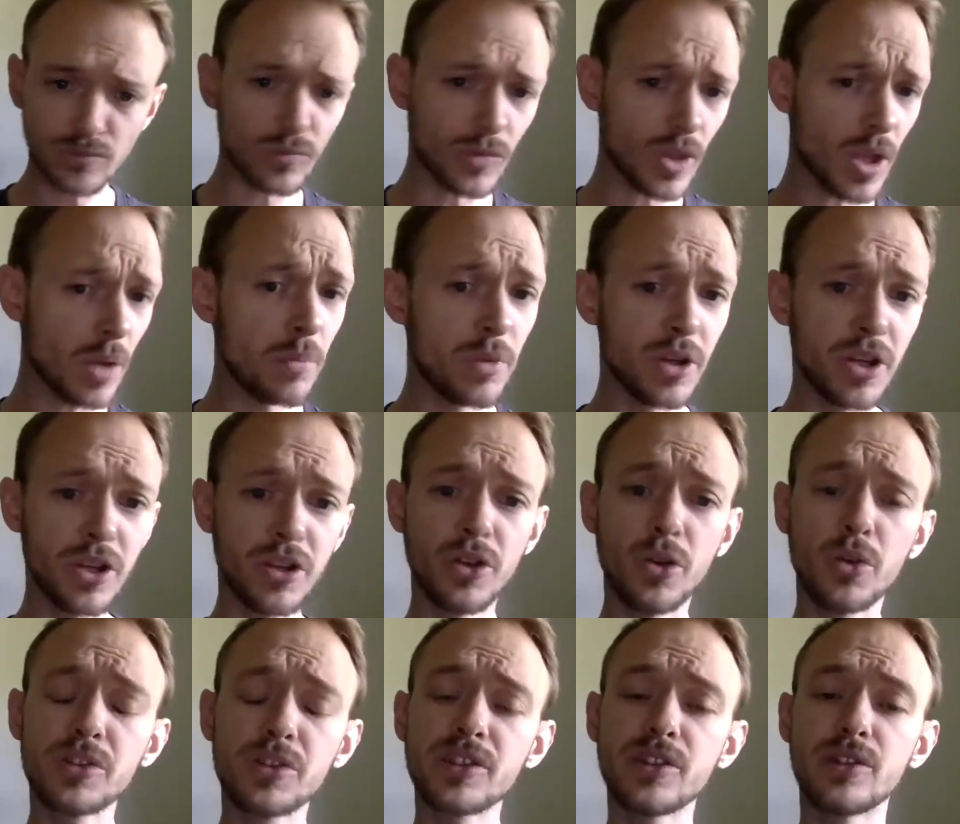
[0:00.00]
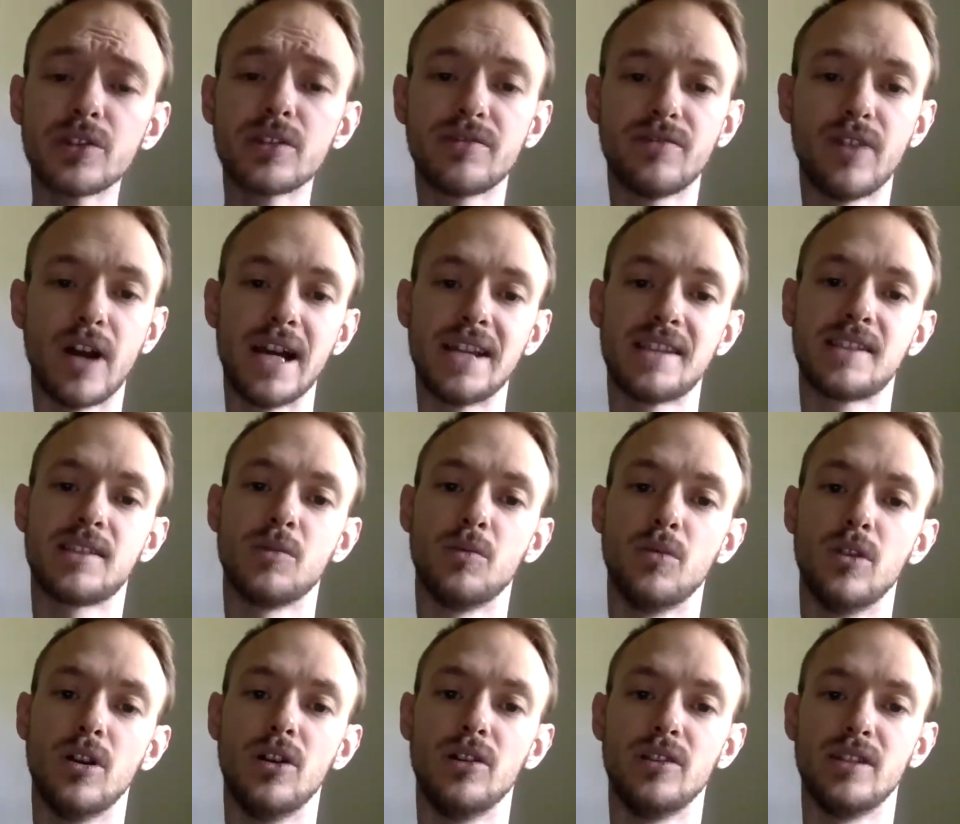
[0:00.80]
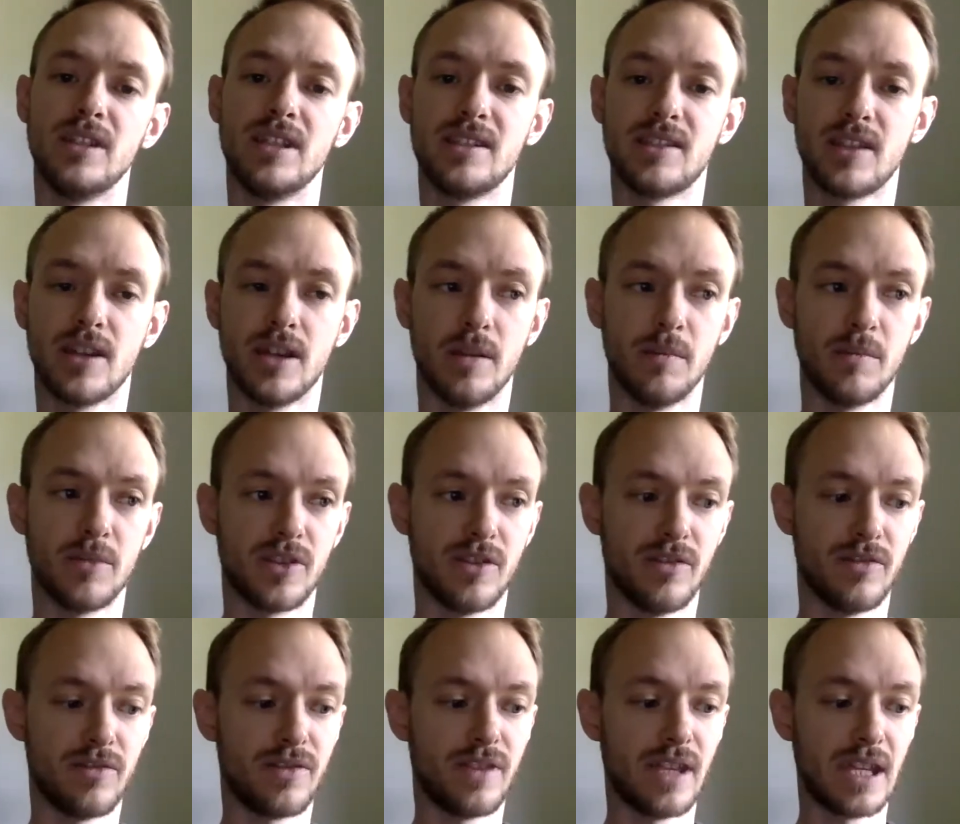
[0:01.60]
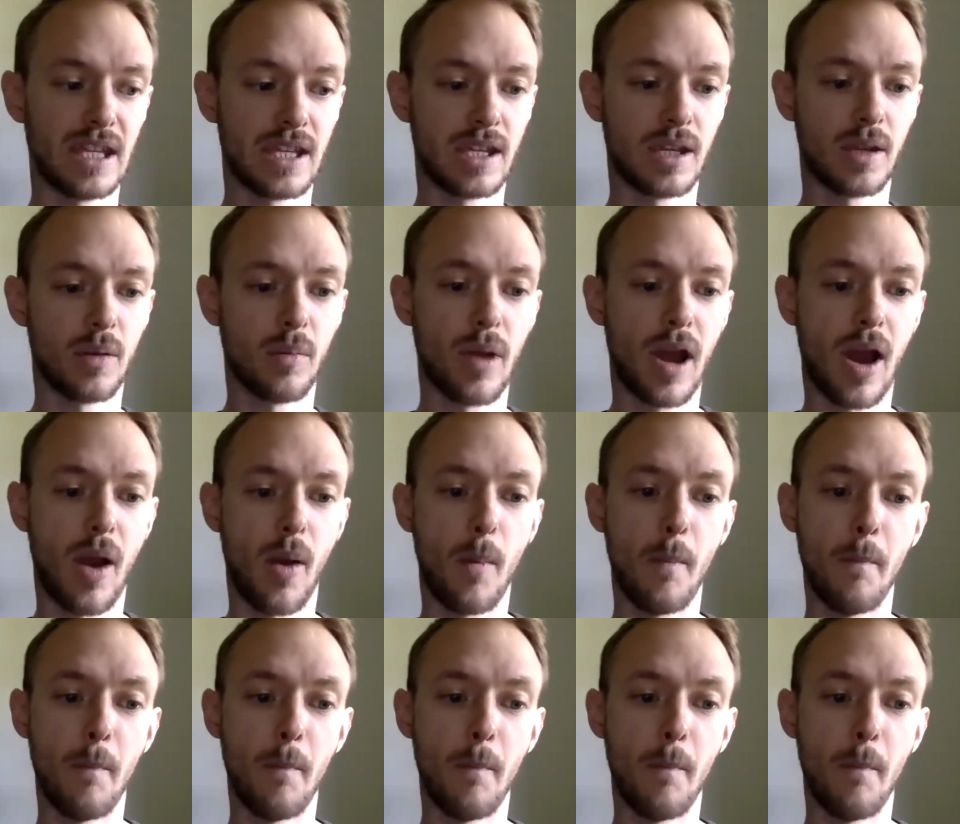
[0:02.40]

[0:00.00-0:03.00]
But it also divides the world in terms of thinking about